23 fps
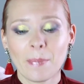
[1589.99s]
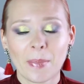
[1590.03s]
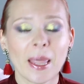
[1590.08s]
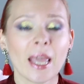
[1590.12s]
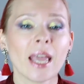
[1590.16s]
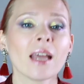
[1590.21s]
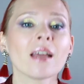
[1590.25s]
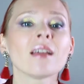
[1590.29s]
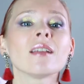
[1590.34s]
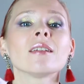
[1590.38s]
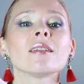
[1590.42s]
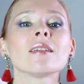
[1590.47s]

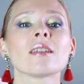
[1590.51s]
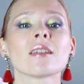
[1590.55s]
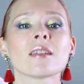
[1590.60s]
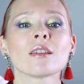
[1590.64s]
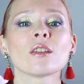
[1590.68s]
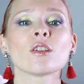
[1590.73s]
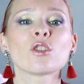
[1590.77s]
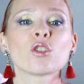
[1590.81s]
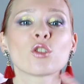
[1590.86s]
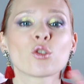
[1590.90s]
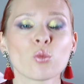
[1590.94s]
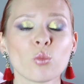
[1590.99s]
and
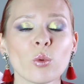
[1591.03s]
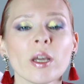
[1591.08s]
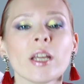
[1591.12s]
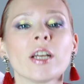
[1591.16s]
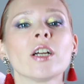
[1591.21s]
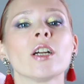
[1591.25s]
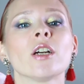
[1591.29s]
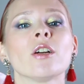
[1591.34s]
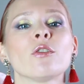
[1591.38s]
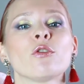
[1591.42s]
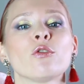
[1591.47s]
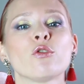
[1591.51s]
the
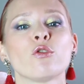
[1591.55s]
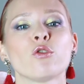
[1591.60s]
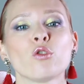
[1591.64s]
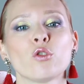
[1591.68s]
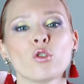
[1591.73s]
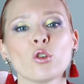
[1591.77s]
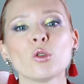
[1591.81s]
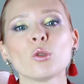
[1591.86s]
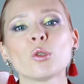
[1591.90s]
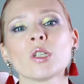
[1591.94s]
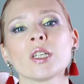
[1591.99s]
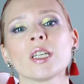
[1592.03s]
sweeter,
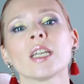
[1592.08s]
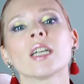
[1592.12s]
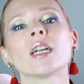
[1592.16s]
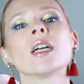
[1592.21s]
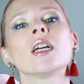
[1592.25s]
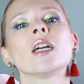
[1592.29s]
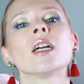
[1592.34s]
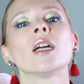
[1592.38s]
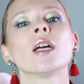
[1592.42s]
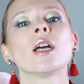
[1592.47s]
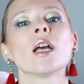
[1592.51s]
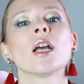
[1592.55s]

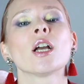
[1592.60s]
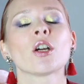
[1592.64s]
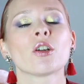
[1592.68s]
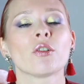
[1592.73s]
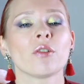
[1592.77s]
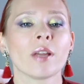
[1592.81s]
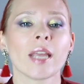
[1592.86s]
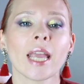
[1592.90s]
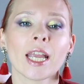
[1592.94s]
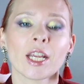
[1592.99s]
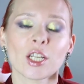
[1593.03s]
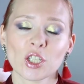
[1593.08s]
fruitier
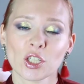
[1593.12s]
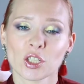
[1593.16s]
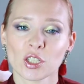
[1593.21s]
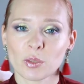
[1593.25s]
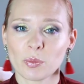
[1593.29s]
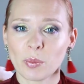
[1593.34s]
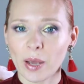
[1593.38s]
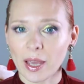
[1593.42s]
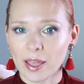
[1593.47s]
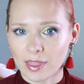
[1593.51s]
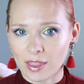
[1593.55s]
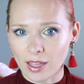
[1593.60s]
creations
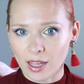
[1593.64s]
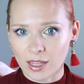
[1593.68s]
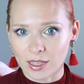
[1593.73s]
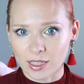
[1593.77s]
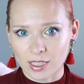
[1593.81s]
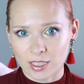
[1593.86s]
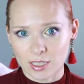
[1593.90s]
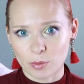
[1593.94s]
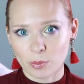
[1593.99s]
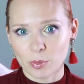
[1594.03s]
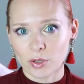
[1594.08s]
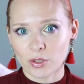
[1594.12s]
by
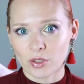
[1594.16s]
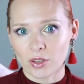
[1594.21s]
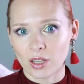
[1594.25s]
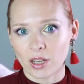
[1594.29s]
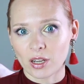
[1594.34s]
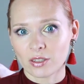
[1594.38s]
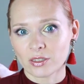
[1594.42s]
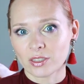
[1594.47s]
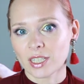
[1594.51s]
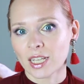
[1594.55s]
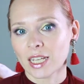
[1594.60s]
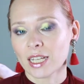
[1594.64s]
Elizabeth
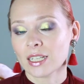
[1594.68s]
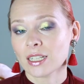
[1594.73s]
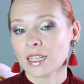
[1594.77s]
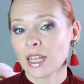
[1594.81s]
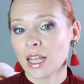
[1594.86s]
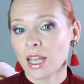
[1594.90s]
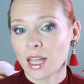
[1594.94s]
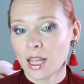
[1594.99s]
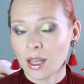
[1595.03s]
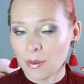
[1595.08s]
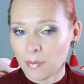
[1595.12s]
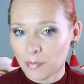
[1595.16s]
Arden
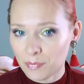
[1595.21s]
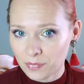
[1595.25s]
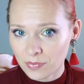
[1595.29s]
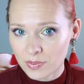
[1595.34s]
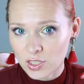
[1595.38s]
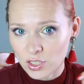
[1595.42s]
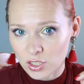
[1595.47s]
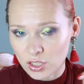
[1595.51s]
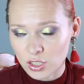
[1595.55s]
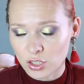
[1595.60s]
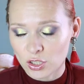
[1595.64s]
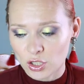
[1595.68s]

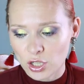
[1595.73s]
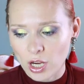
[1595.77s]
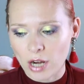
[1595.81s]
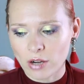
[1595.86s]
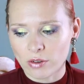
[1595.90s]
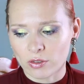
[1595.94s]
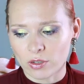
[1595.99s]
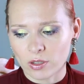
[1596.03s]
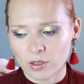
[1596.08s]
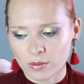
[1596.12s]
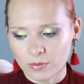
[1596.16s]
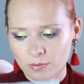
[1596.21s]
just in
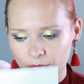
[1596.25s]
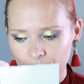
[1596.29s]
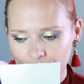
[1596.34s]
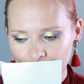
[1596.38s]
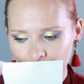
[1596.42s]
general.